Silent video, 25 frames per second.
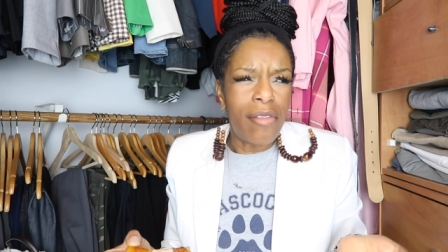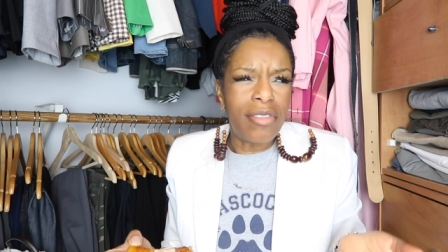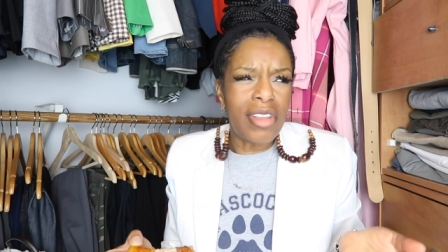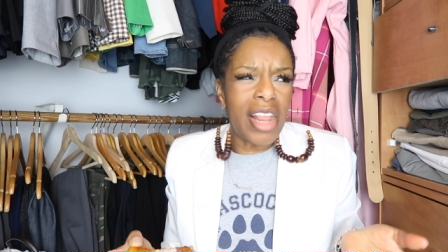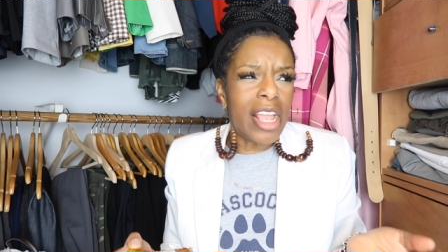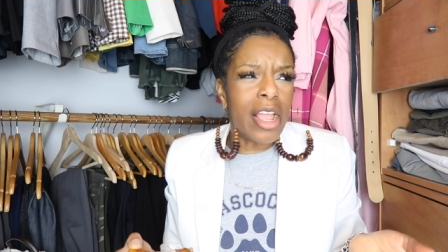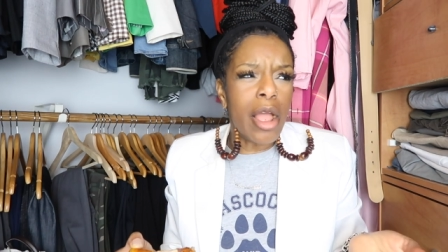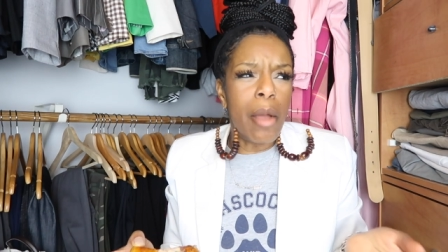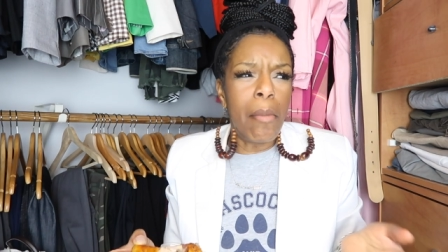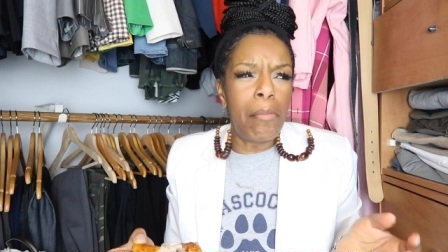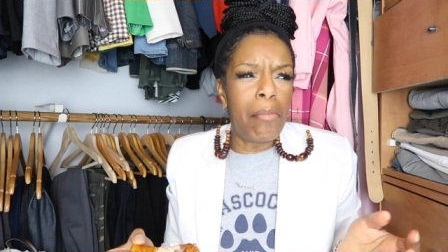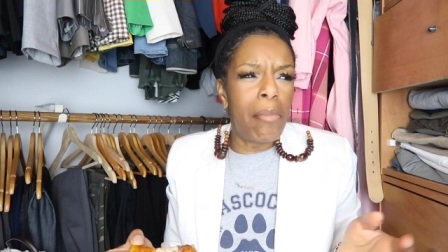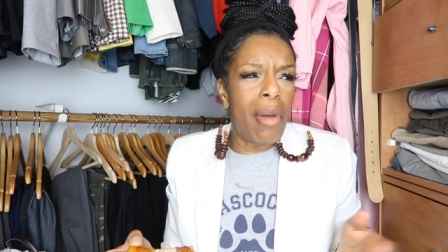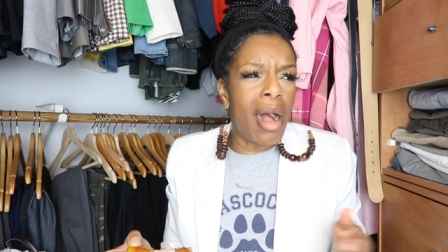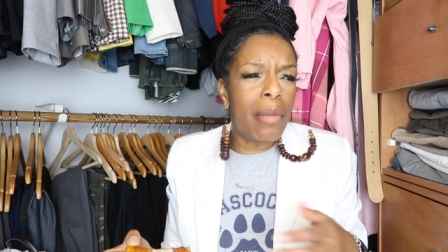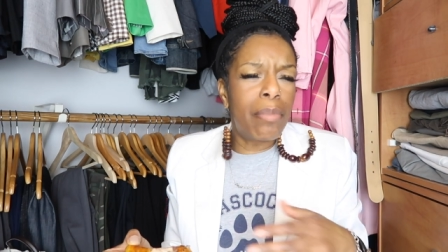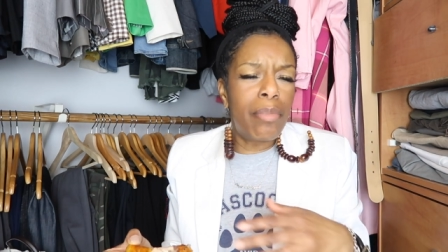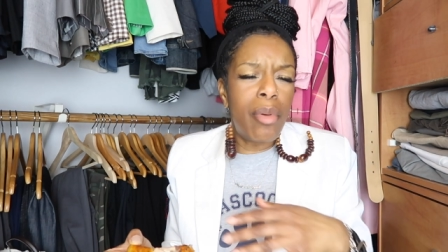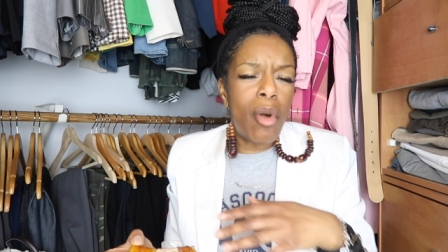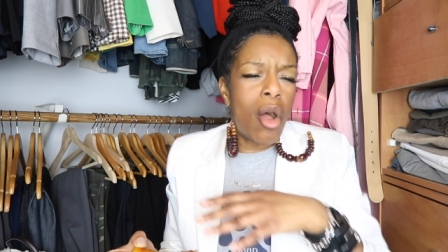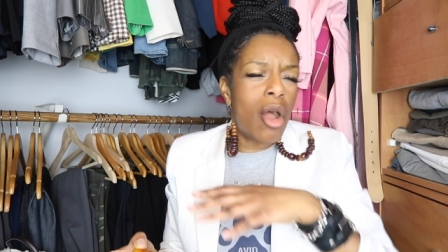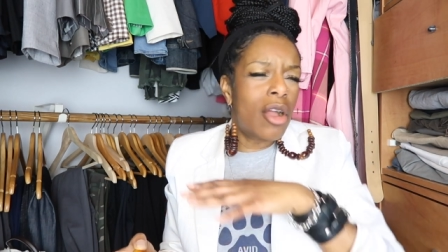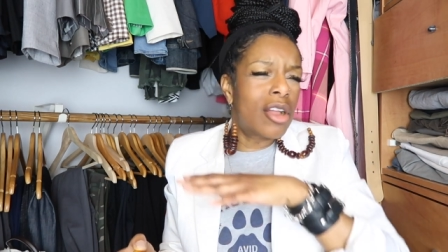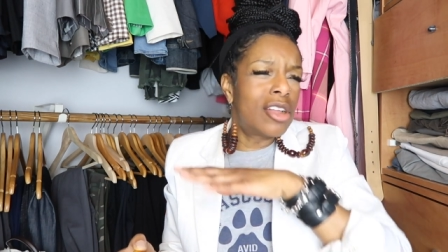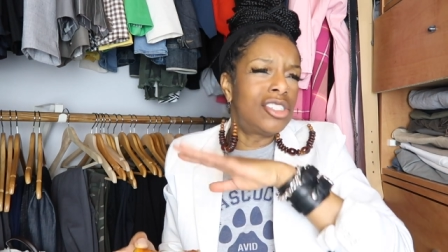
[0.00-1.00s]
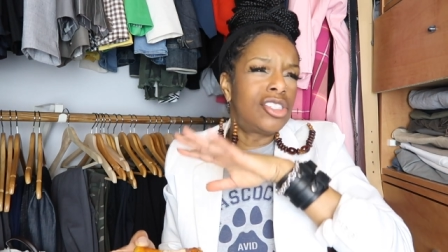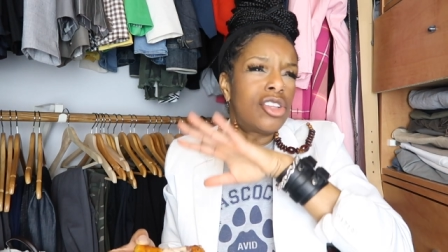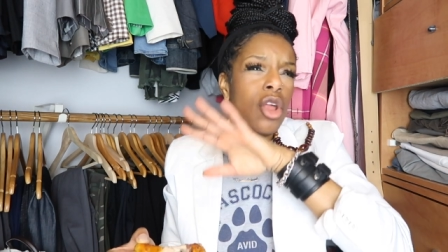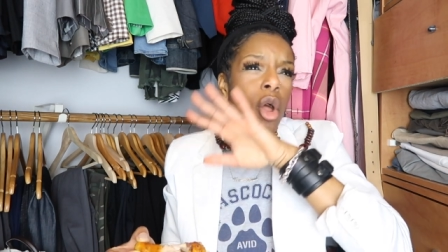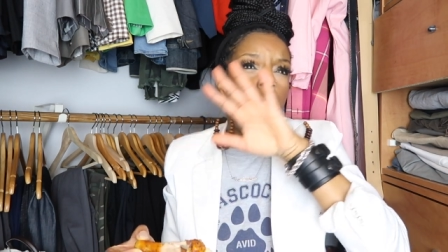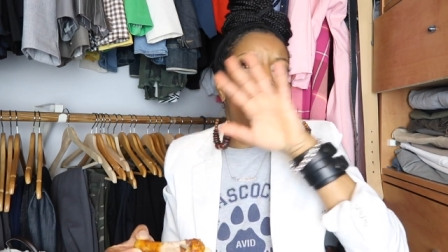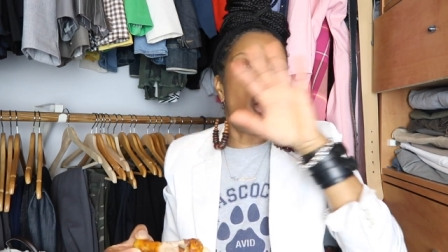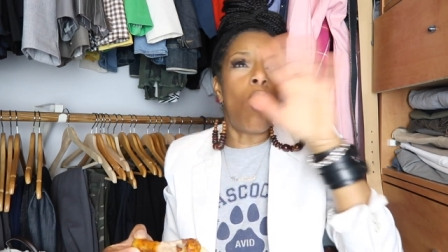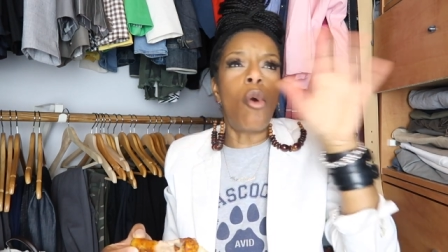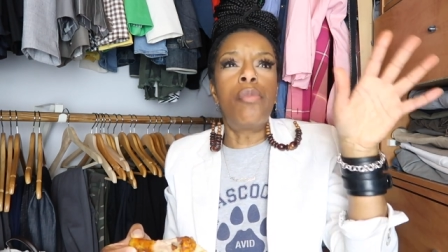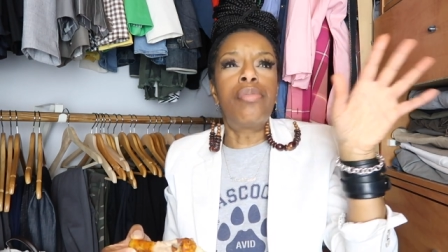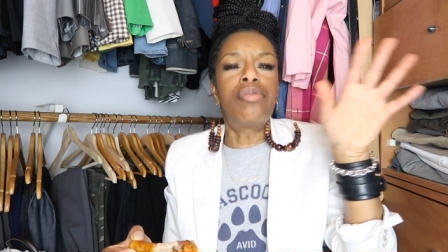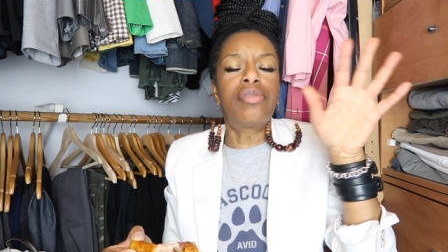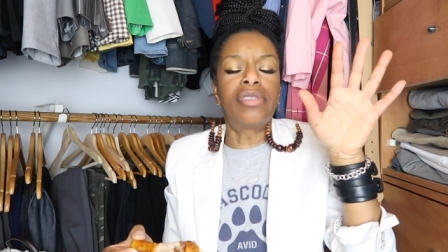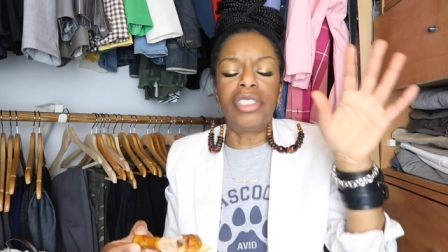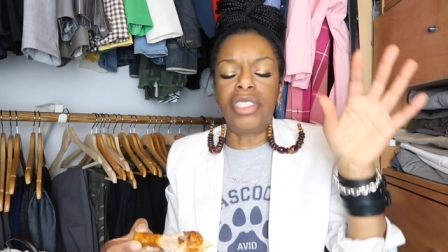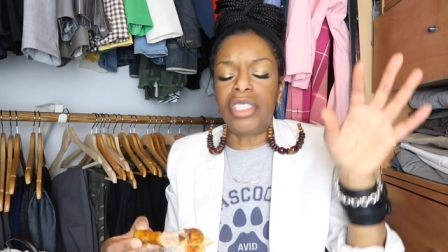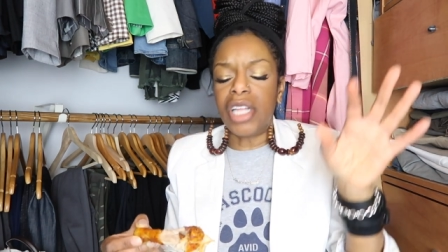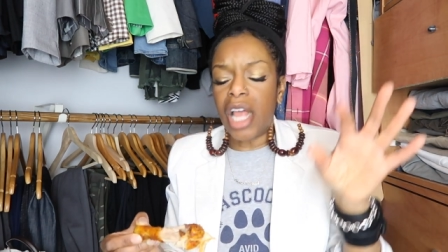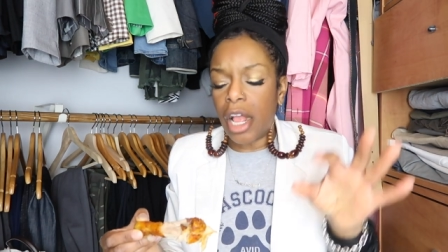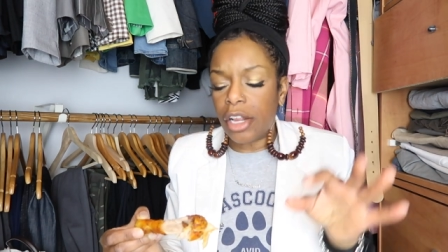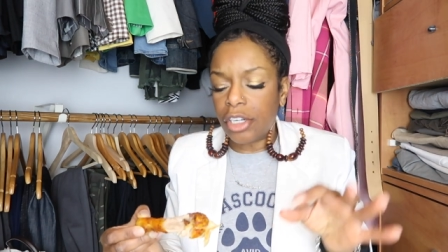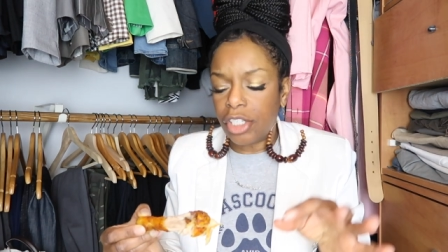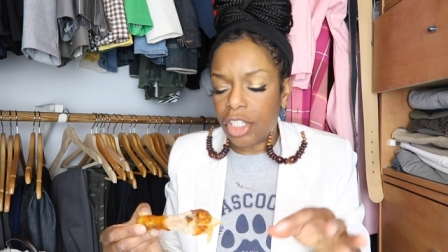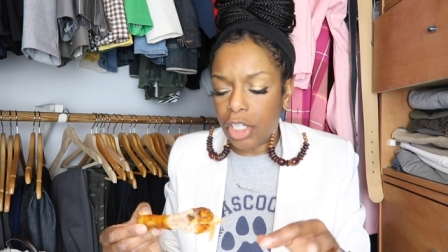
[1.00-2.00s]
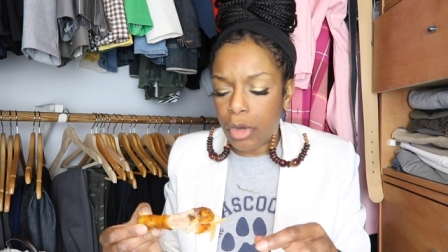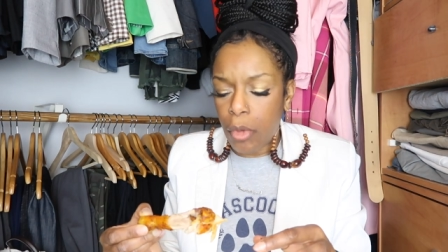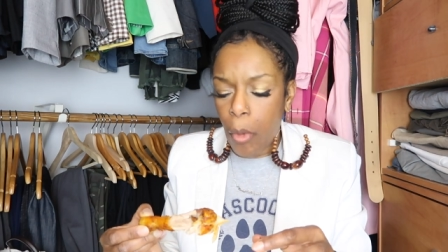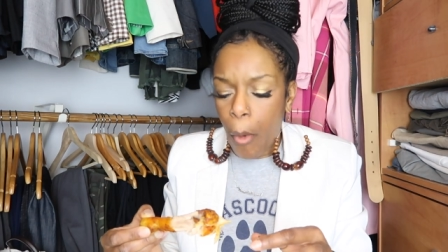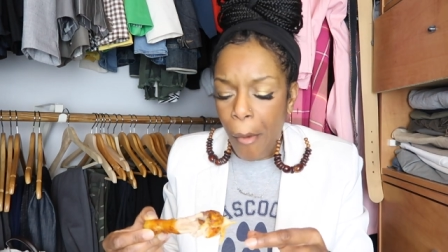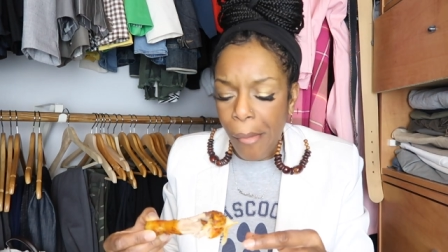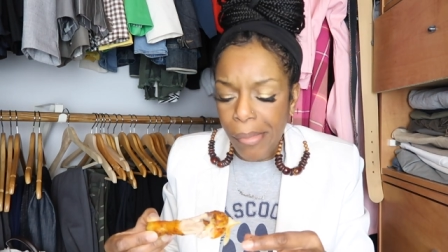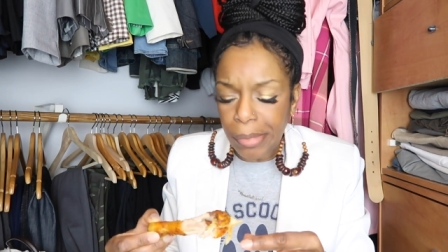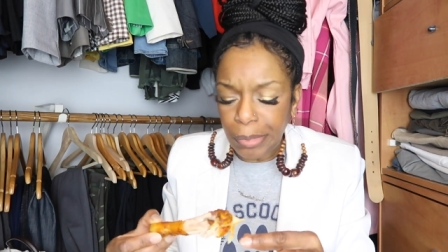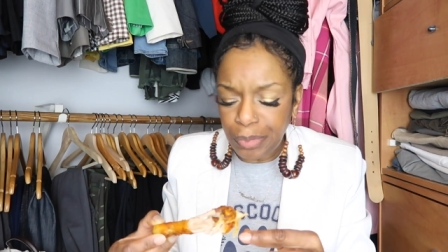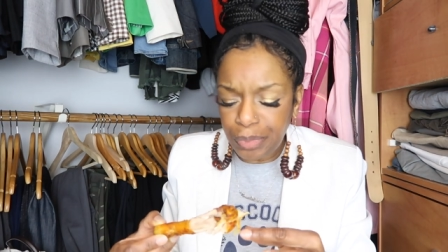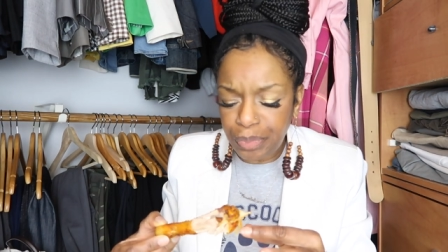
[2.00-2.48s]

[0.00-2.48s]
Like the mukbang is a whole production.